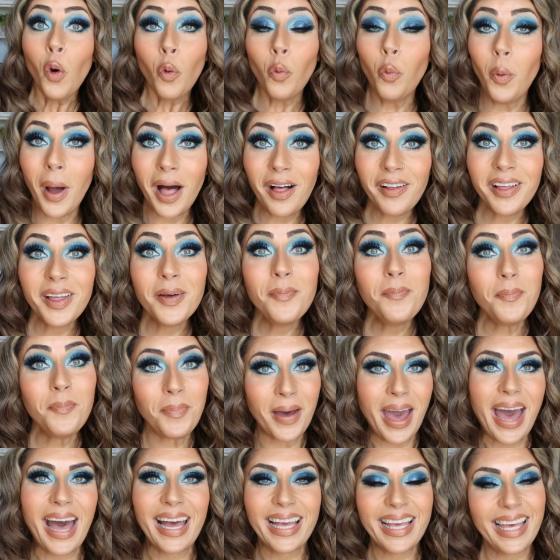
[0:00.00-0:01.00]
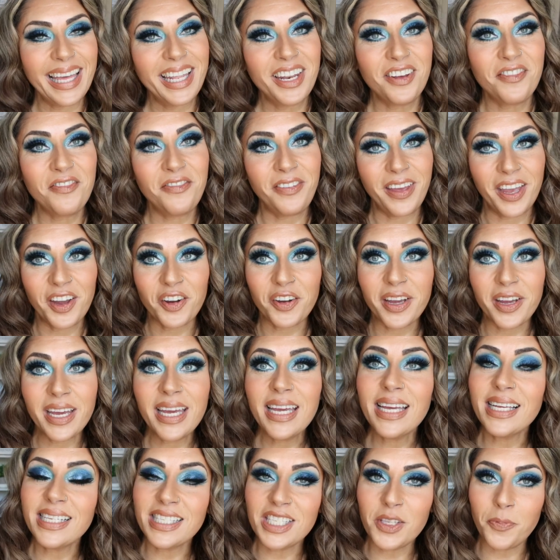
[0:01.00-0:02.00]
Welcome back, and a
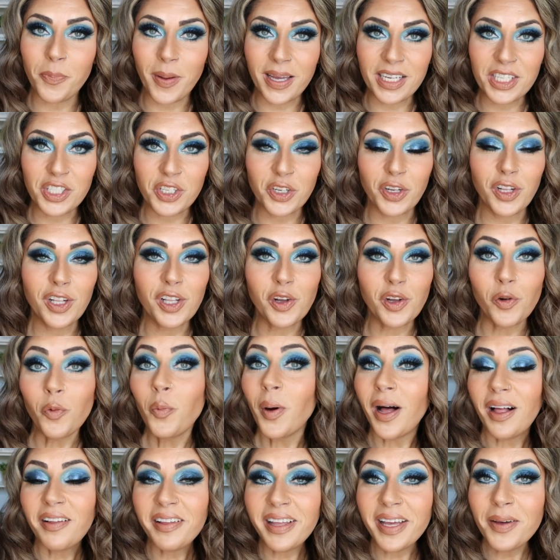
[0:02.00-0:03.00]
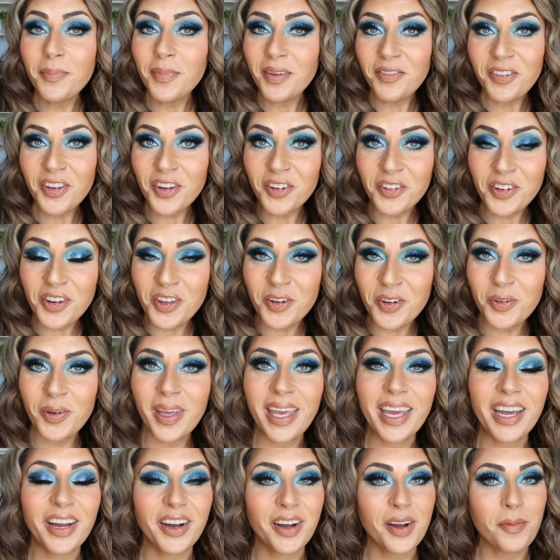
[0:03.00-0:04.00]
very special welcome if you're new
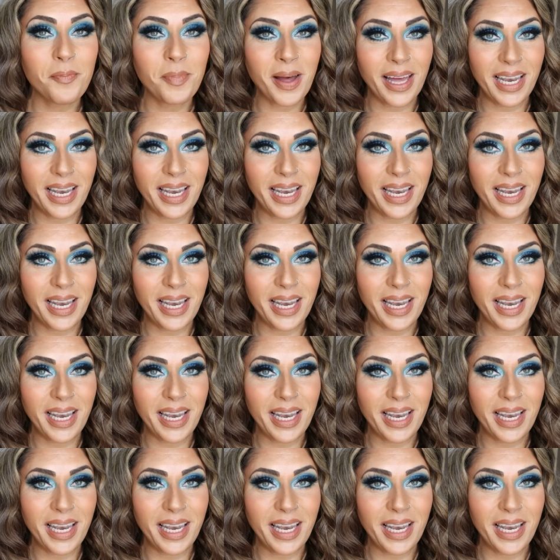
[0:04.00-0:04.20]
here.